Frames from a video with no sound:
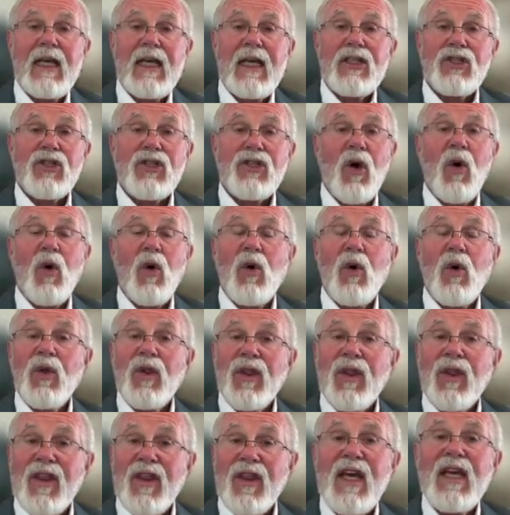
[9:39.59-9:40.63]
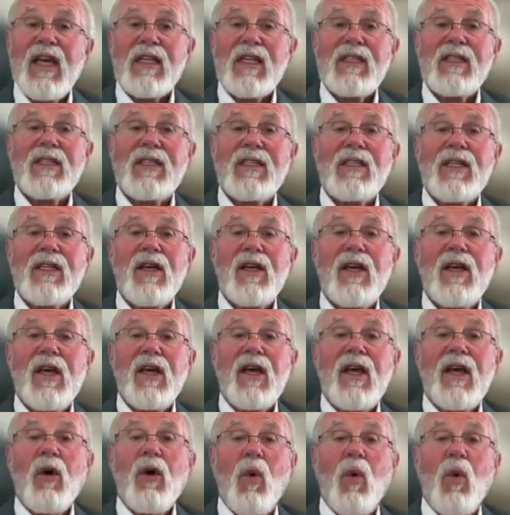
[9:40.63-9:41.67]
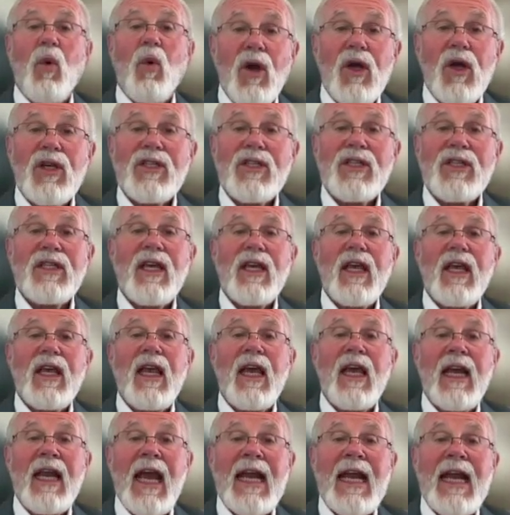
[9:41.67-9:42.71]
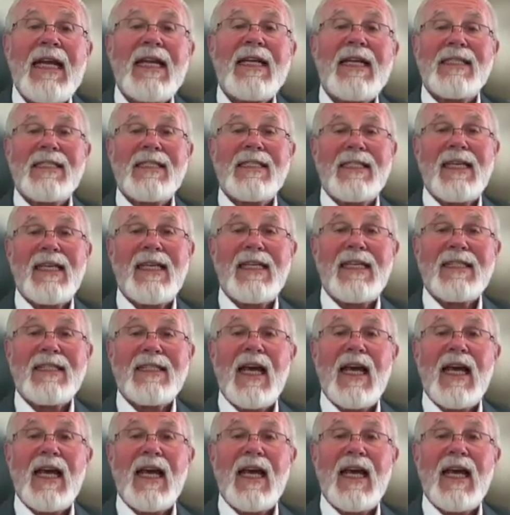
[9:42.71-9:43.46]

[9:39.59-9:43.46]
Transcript: So this works in any disease.